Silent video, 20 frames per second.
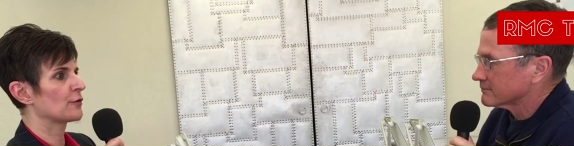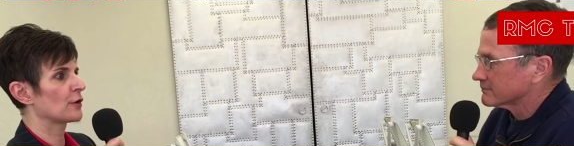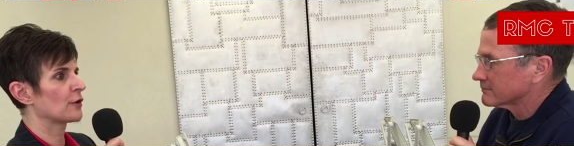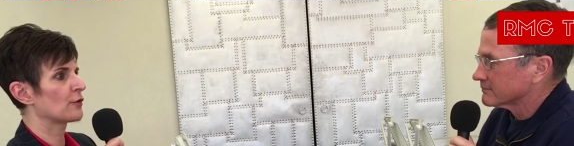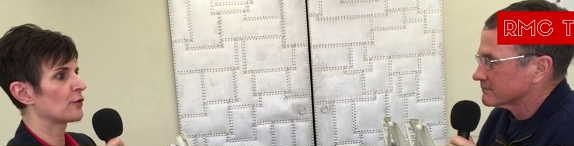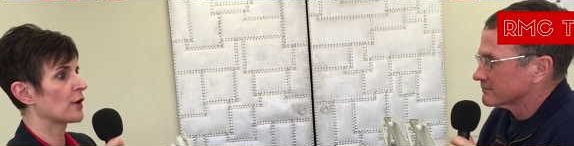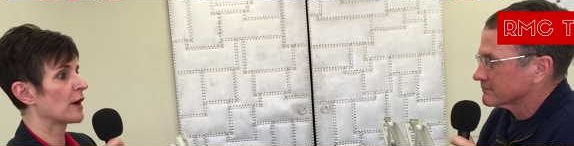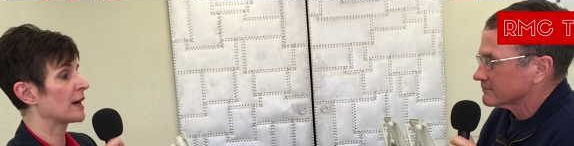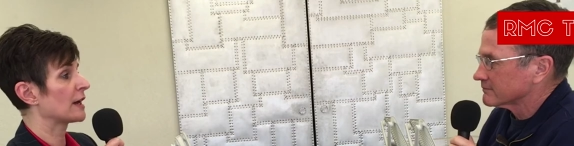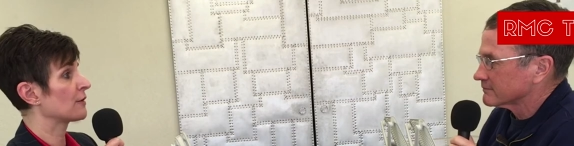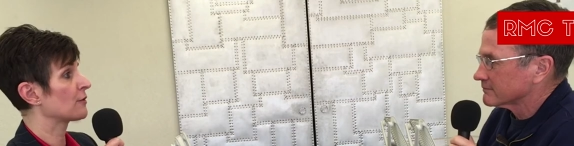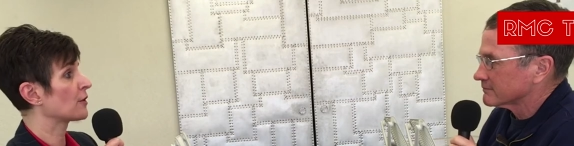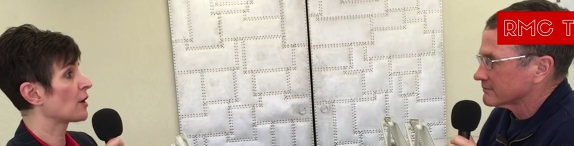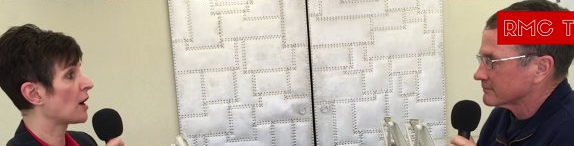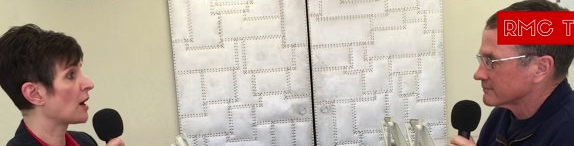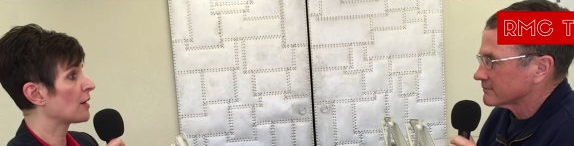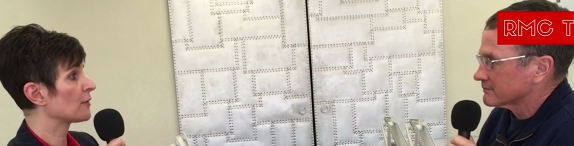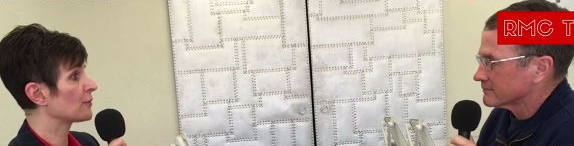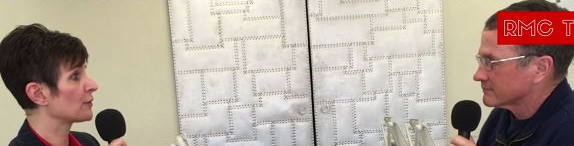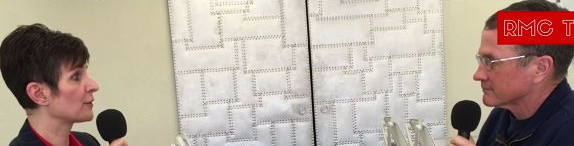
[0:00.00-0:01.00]
Speaker 1: for a variety of
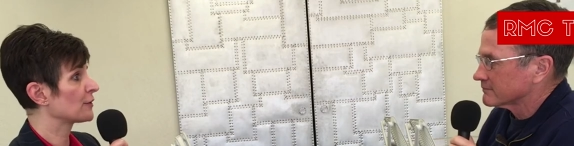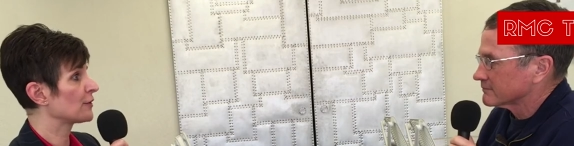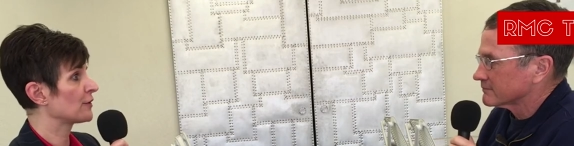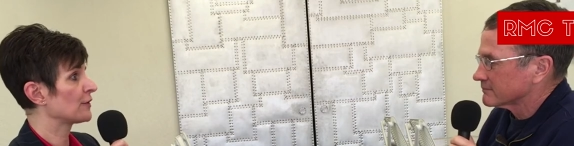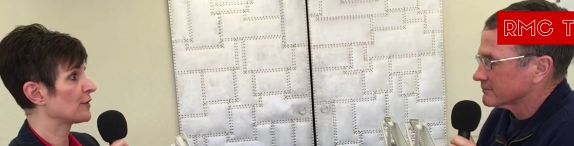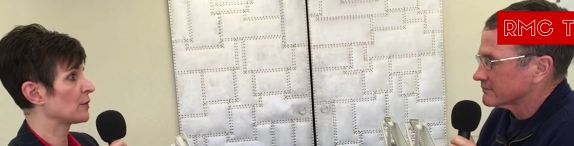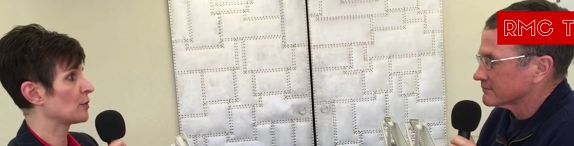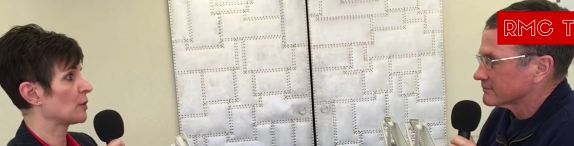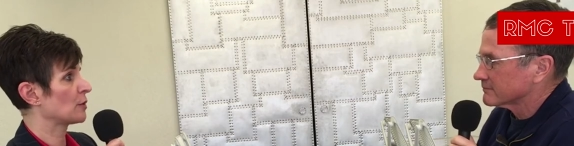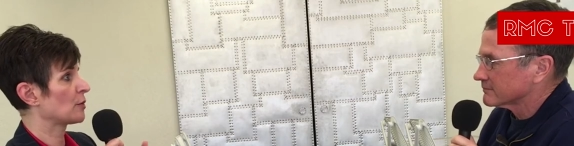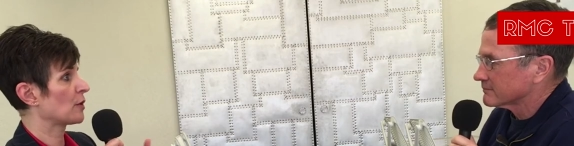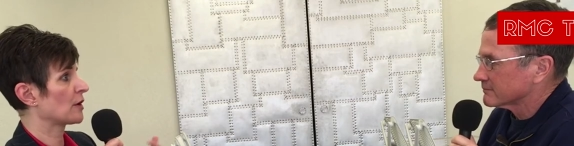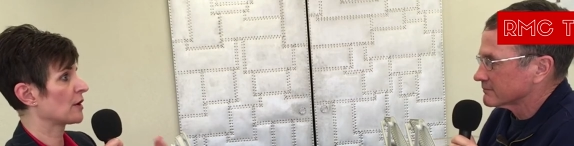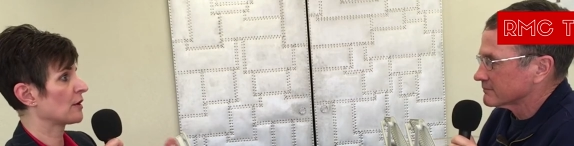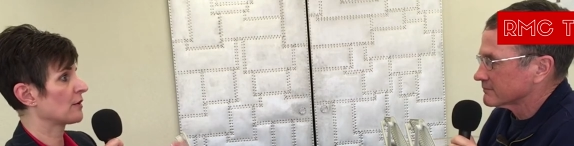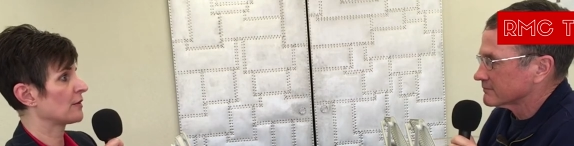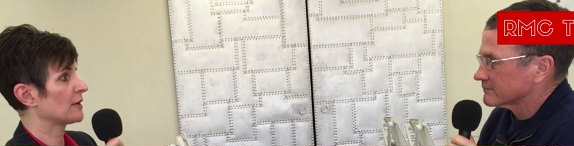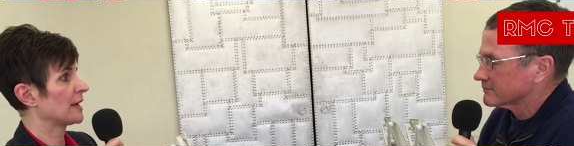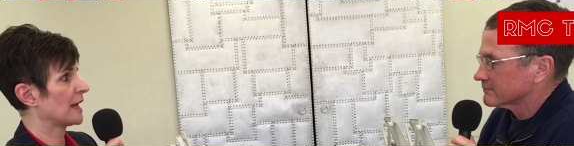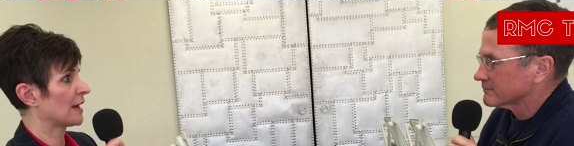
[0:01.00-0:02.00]
conferences. I've been
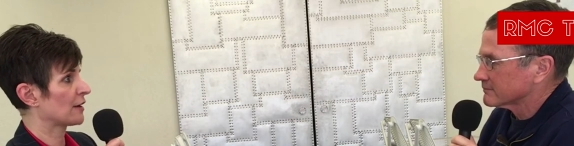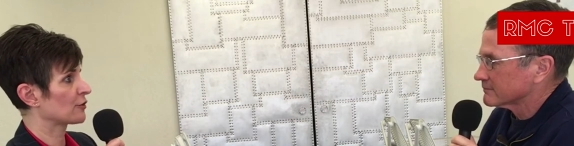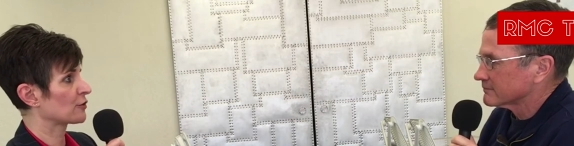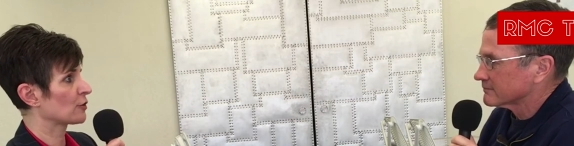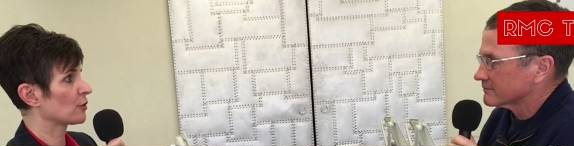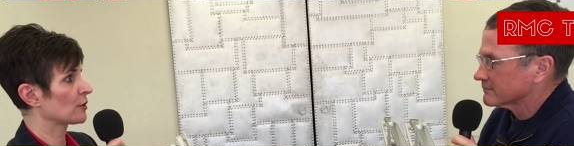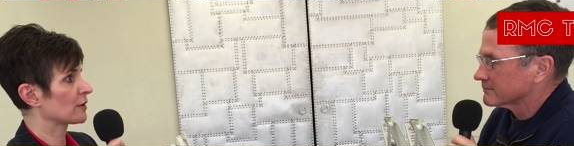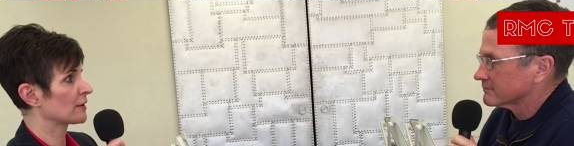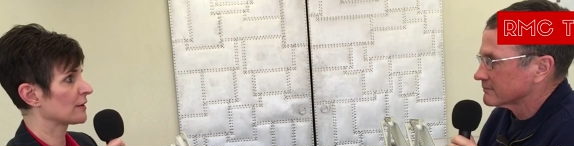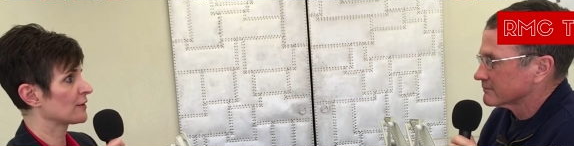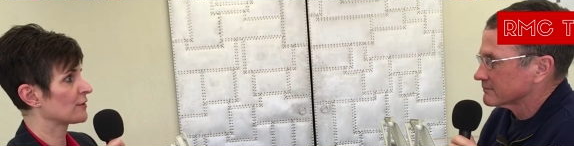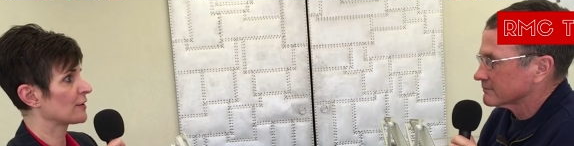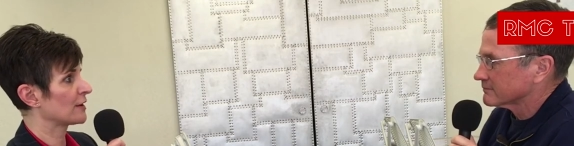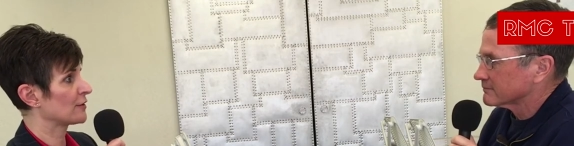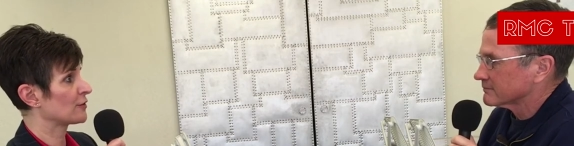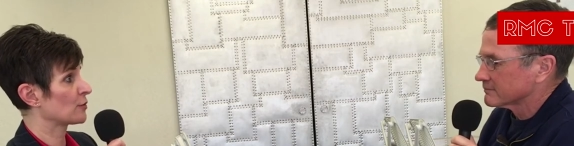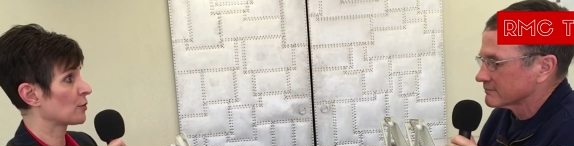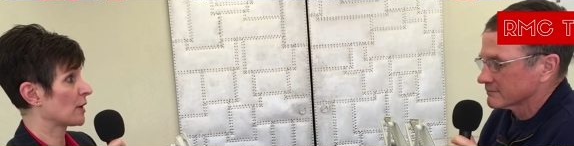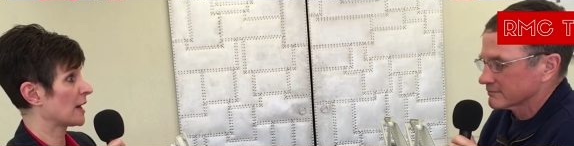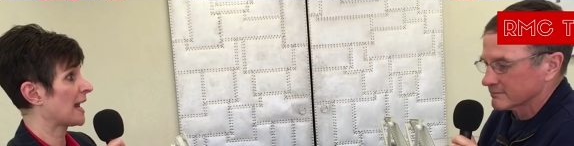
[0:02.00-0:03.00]
part of a national
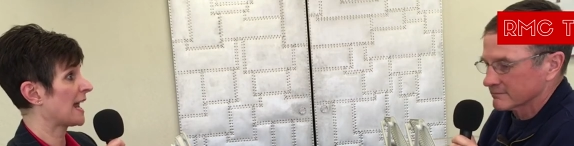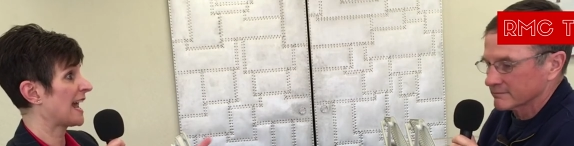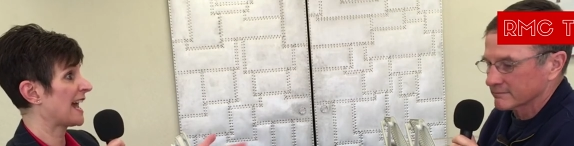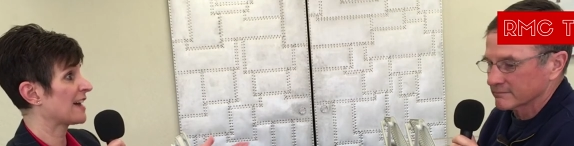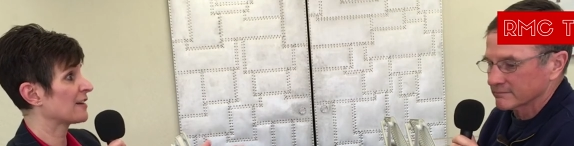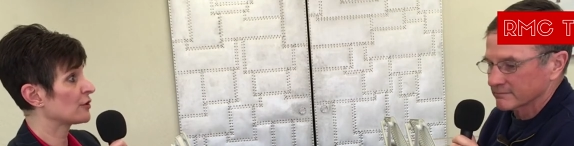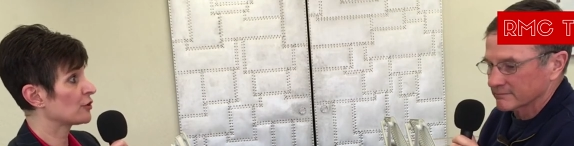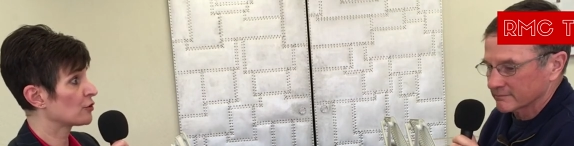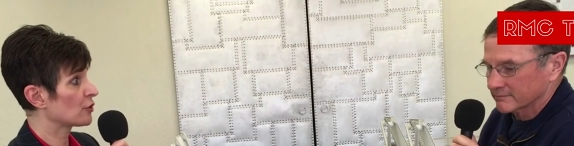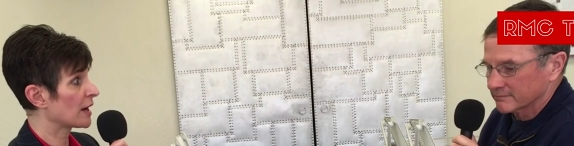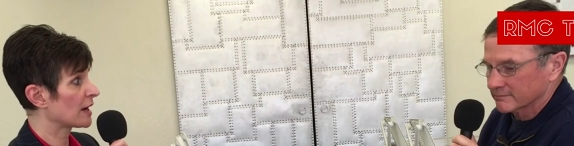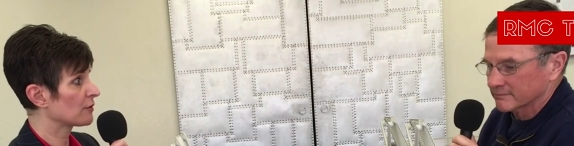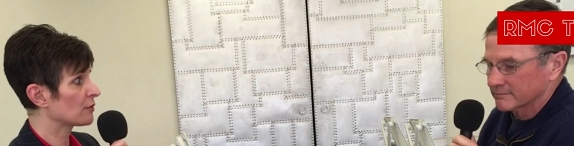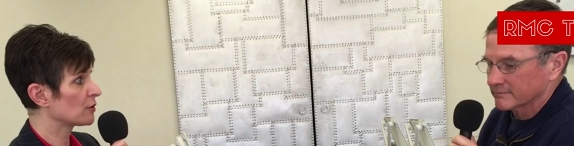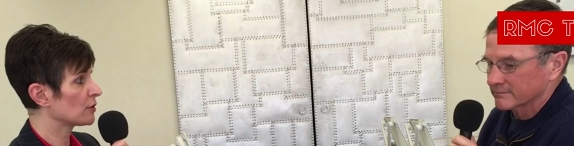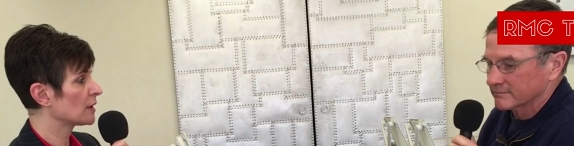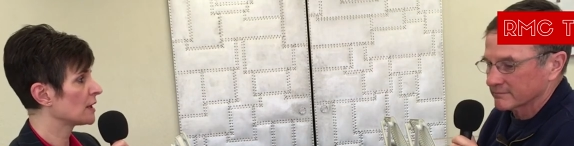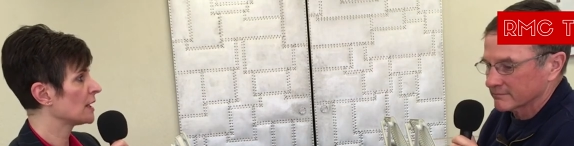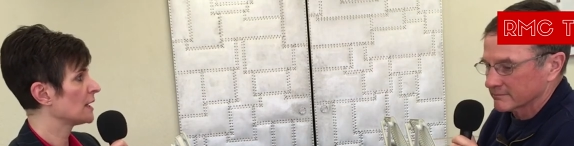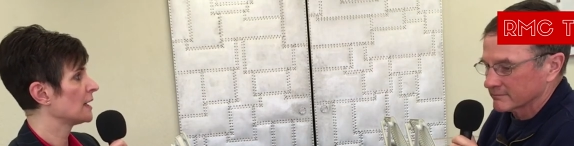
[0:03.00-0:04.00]
organization where I had to
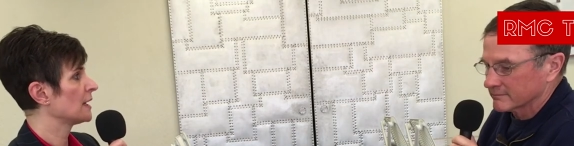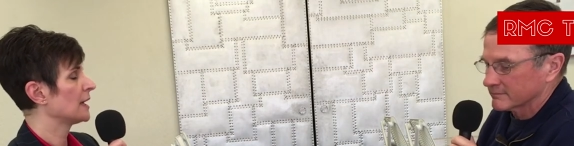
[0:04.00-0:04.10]
travel